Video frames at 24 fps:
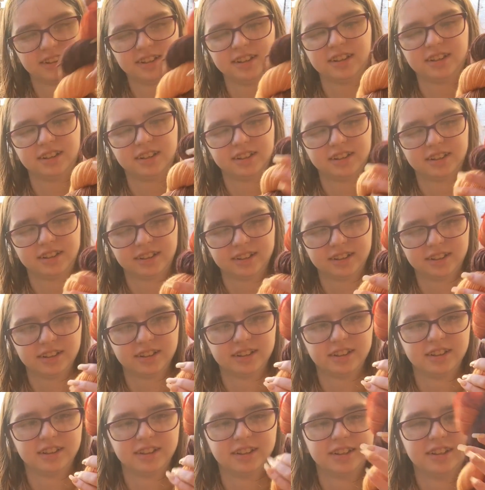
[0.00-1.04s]

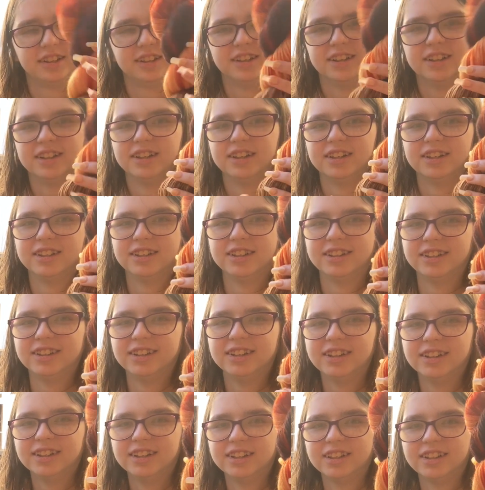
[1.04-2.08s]

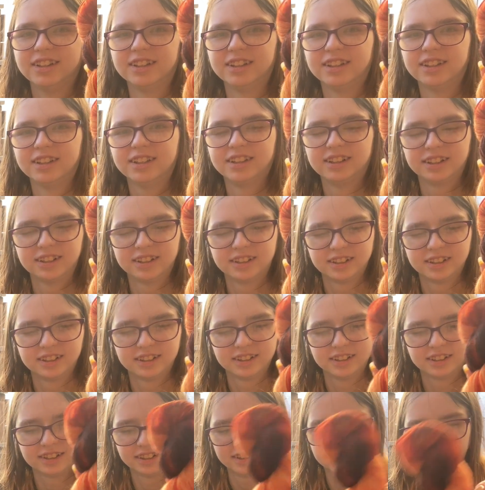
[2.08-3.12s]

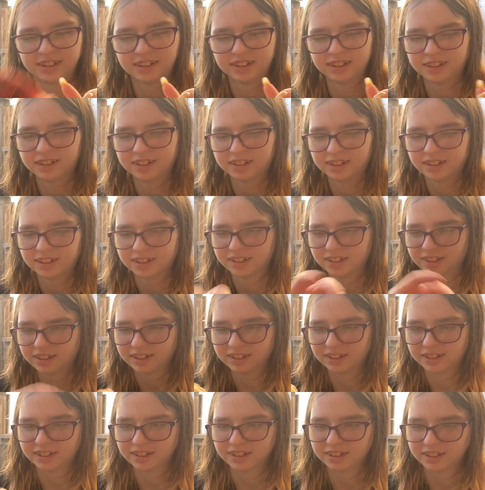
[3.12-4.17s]

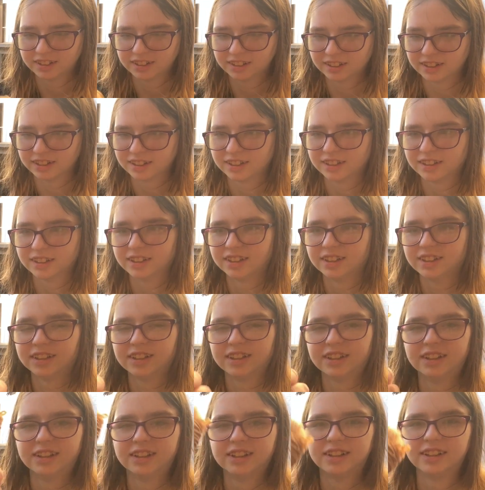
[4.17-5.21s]

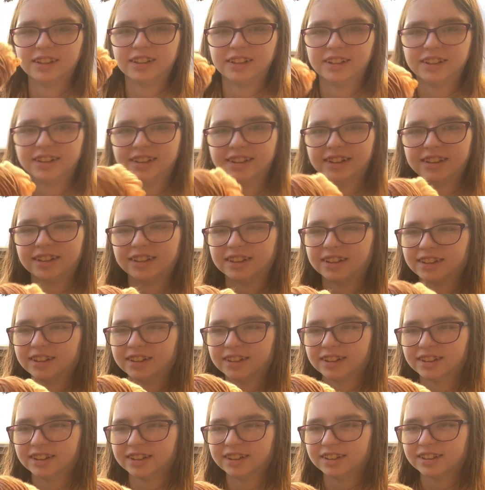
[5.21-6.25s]

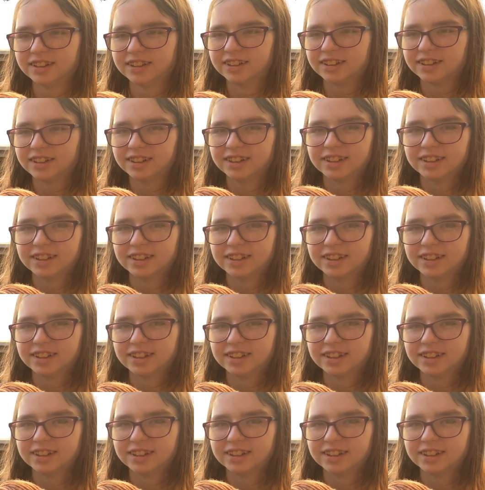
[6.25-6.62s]
The person shown says nothing.